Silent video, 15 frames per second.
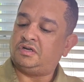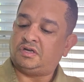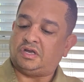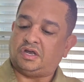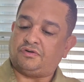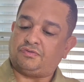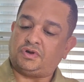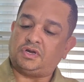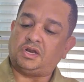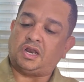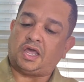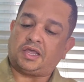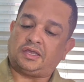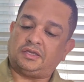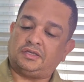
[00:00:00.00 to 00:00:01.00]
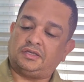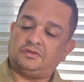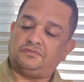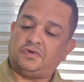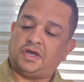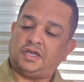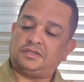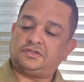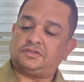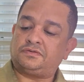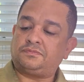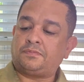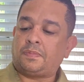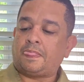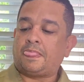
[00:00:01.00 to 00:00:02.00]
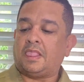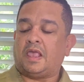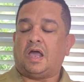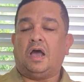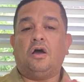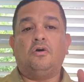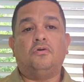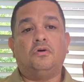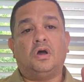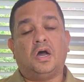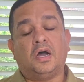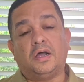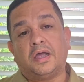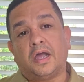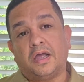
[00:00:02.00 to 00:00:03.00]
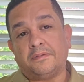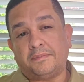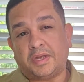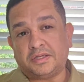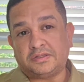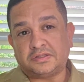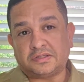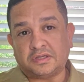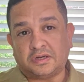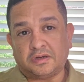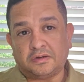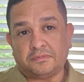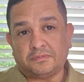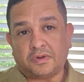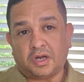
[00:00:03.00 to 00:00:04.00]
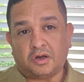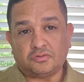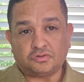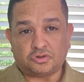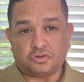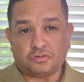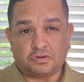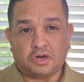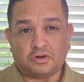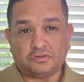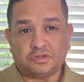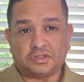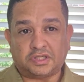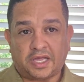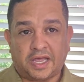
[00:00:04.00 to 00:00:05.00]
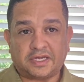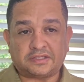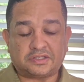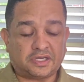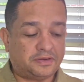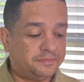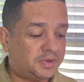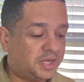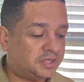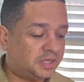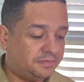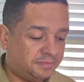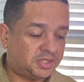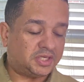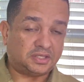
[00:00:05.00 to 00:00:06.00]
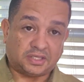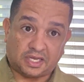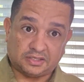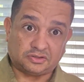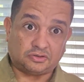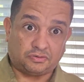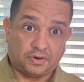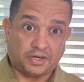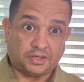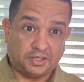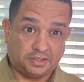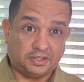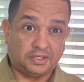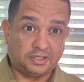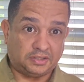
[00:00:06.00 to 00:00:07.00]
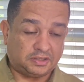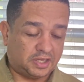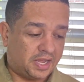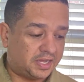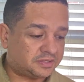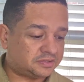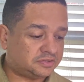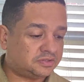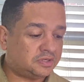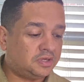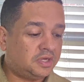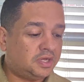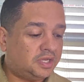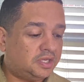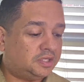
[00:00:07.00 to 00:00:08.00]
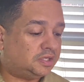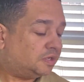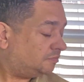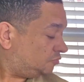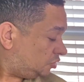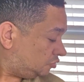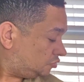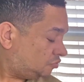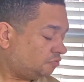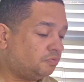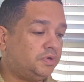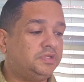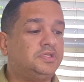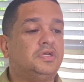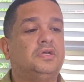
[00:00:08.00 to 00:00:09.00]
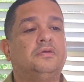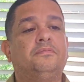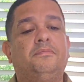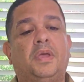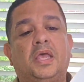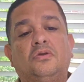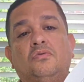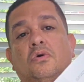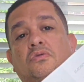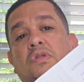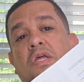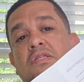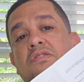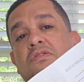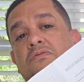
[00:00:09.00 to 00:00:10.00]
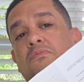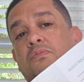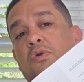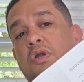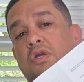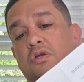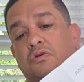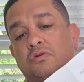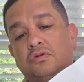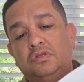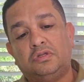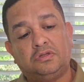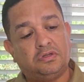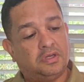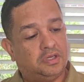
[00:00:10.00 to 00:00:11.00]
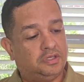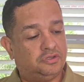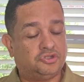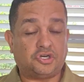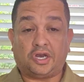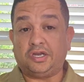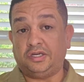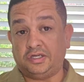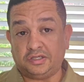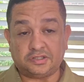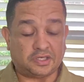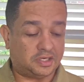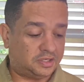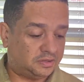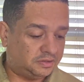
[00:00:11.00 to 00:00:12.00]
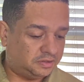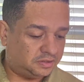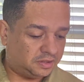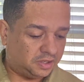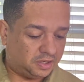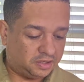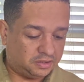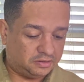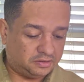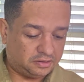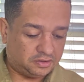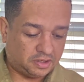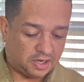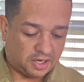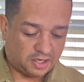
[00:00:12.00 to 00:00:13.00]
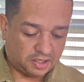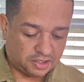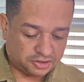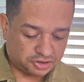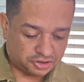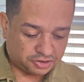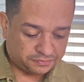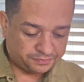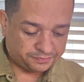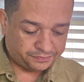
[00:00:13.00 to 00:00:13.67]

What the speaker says: I really like the device. I made some. I'll show now the tests I made. I made a test already. I did a test. It comes also with a manual that's pretty good in Chinese and in English.